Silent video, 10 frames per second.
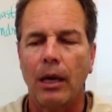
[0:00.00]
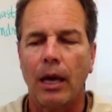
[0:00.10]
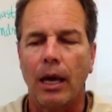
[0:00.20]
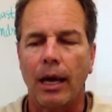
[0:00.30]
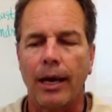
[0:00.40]

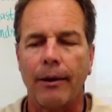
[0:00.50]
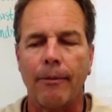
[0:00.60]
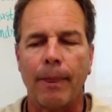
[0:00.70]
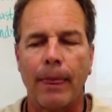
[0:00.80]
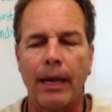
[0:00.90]

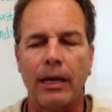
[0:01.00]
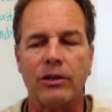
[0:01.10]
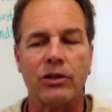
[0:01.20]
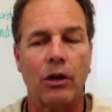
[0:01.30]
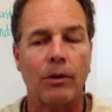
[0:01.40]
It
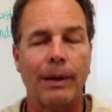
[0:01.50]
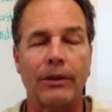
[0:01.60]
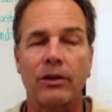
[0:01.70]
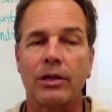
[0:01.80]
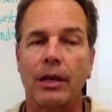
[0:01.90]
is talking about
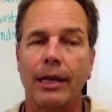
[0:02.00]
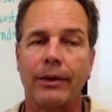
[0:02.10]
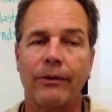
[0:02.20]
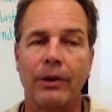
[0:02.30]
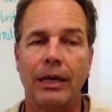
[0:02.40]
the
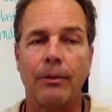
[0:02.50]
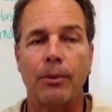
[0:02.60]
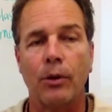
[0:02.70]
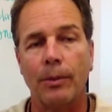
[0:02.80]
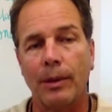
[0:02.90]
selectively
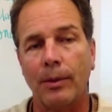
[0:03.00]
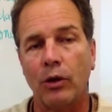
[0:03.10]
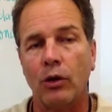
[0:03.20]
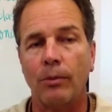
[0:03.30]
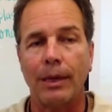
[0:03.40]

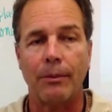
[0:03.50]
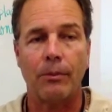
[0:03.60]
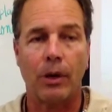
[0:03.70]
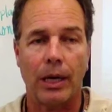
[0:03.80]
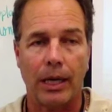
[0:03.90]
permeable
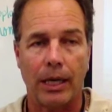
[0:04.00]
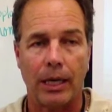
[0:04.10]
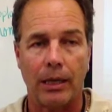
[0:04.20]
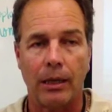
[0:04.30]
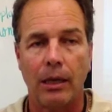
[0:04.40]

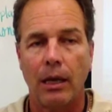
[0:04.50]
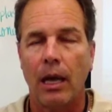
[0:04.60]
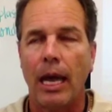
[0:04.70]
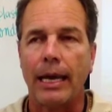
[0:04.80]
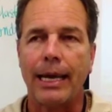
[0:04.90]
membrane.
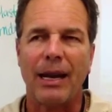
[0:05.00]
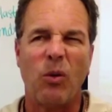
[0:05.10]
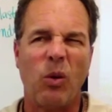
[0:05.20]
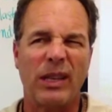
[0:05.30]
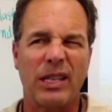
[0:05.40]
And kind
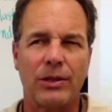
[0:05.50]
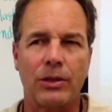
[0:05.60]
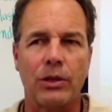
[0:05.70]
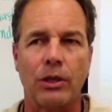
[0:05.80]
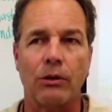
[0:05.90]
of what does
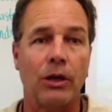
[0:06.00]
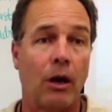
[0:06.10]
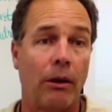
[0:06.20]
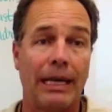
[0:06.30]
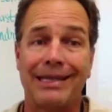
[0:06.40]
it do? You
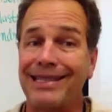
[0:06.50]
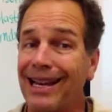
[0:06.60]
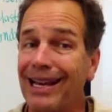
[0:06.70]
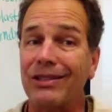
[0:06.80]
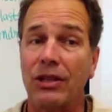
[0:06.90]
know, it
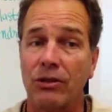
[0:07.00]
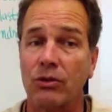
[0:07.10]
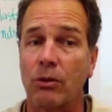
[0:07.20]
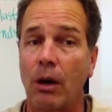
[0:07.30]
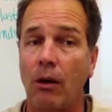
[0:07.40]
does
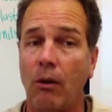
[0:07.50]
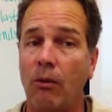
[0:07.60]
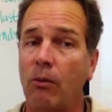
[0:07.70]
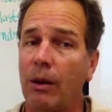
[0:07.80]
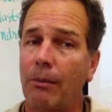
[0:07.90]

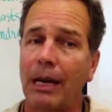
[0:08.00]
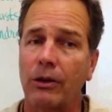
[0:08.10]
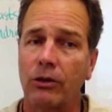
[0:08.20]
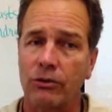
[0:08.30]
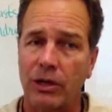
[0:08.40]
control what
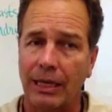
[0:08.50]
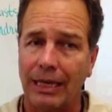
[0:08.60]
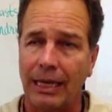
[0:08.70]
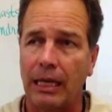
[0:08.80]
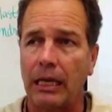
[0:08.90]
molecules can
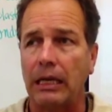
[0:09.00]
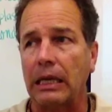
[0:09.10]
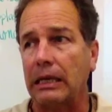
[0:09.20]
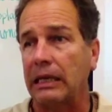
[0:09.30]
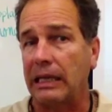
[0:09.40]
get in and
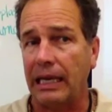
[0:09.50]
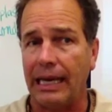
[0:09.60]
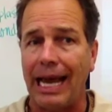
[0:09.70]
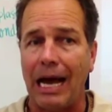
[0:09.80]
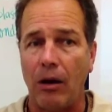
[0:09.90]
can get
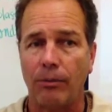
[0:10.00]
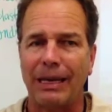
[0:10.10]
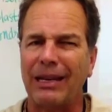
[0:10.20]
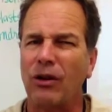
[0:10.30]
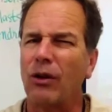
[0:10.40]
out. But
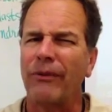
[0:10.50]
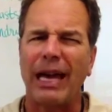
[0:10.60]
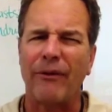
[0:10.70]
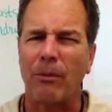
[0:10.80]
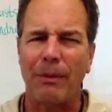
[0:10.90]
I don't know if I
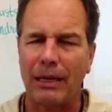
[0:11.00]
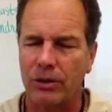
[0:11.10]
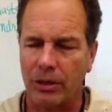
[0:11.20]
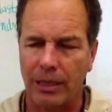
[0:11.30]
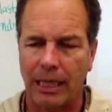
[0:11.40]
ever
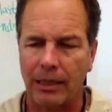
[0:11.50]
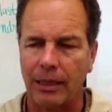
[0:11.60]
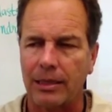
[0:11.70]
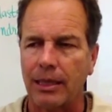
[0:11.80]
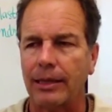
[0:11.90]
mentioned that the
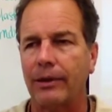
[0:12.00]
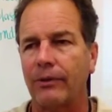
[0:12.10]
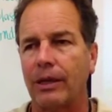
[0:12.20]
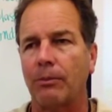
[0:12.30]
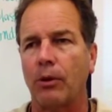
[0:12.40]

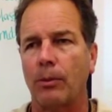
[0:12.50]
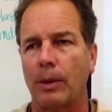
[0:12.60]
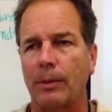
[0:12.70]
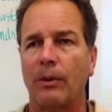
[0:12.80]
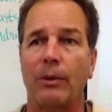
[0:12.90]
selectively
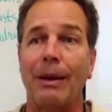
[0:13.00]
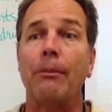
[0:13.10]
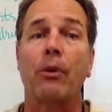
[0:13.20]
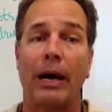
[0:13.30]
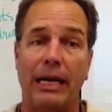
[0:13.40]
permeable, the
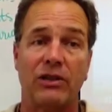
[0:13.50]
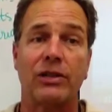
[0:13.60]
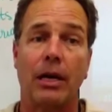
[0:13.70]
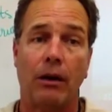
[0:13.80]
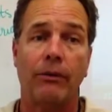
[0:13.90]
membrane
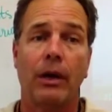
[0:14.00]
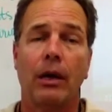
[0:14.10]
itself,